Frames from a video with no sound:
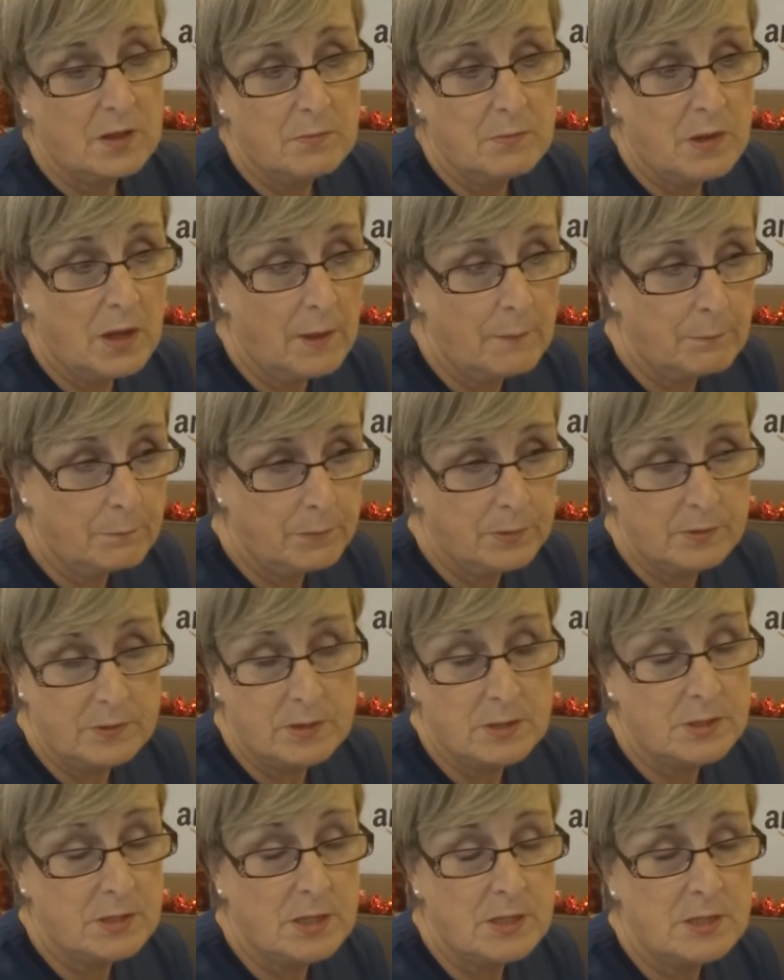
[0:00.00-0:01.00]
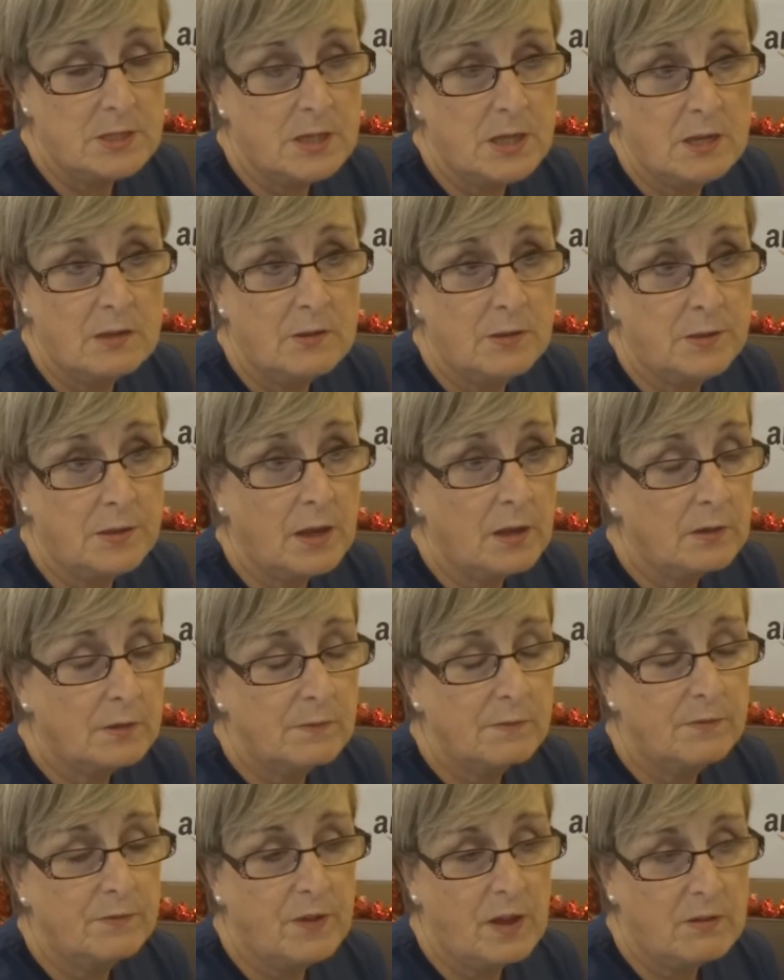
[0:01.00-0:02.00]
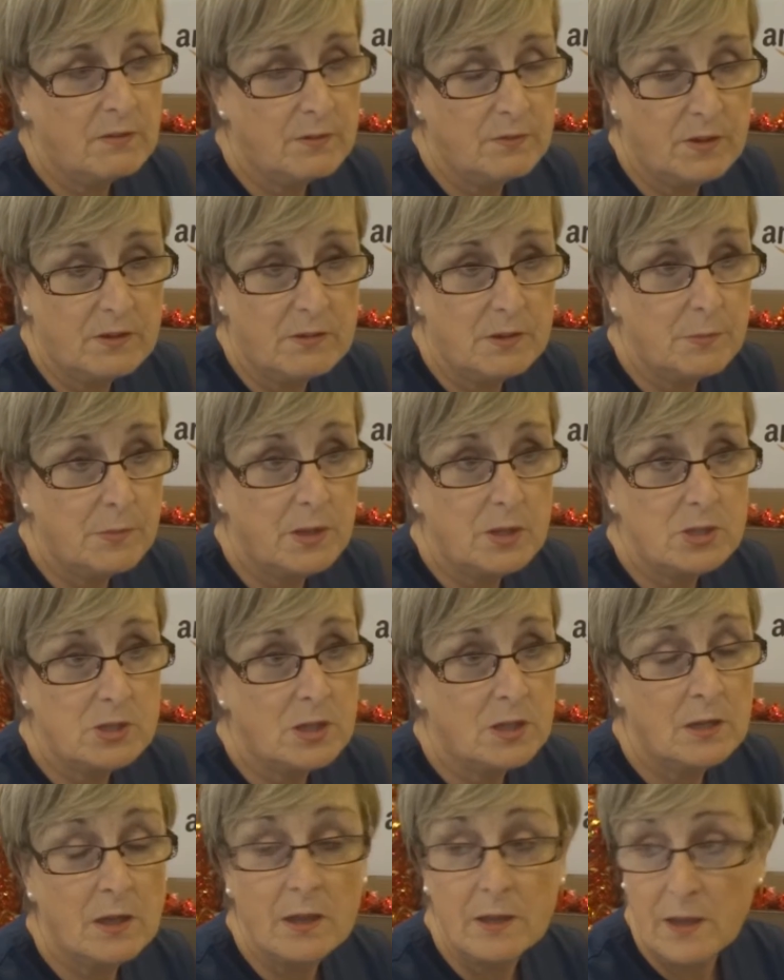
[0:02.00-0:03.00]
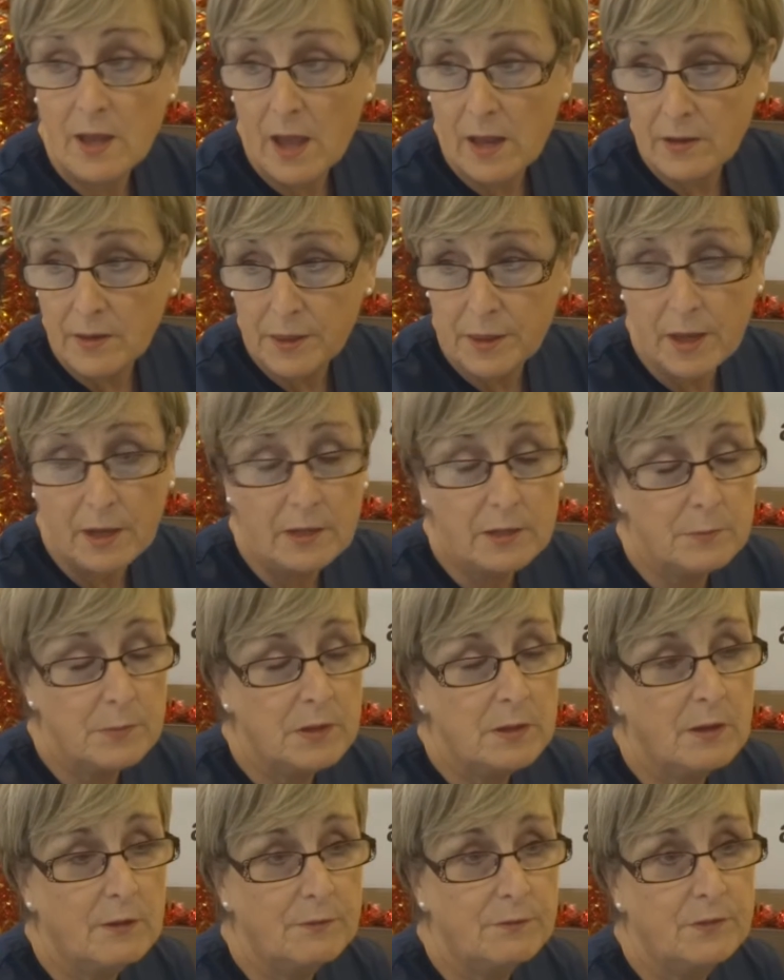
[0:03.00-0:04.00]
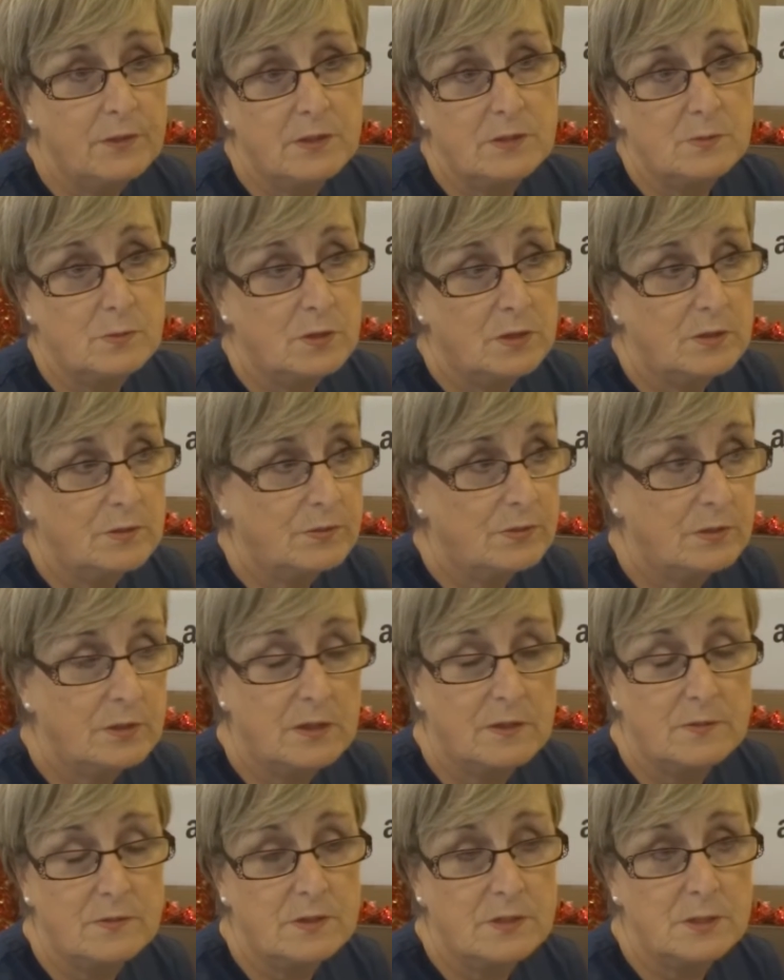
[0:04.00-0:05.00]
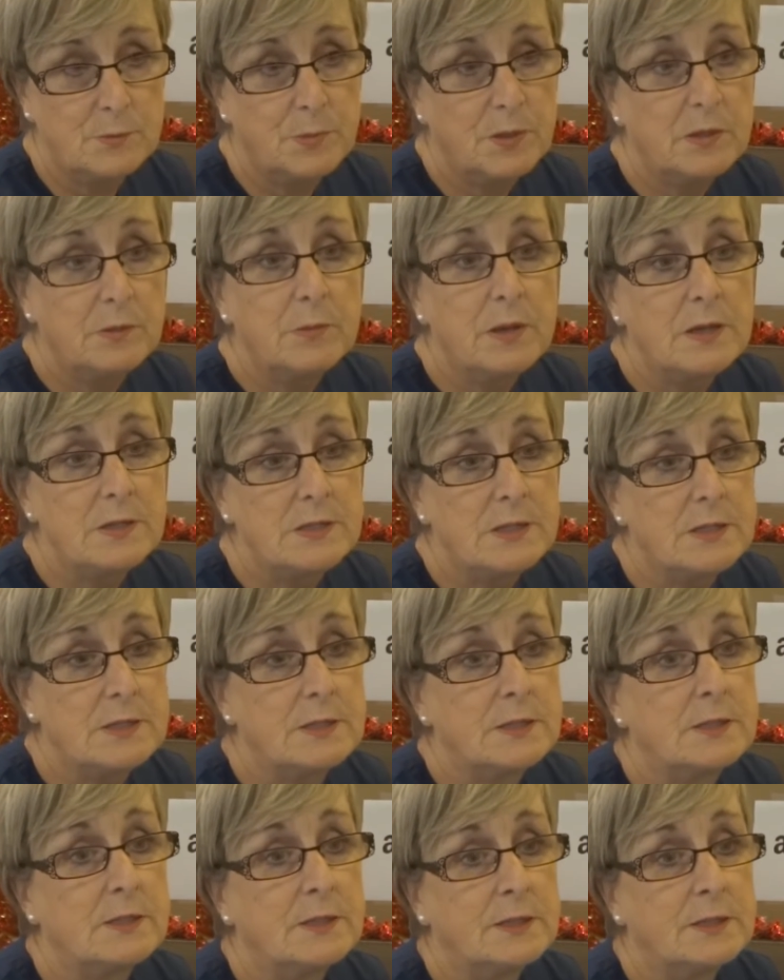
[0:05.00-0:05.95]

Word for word: I'm humbled to sit here and thank them very, very much. I, I can't thank them enough for this wonderful gift. It's been amazing.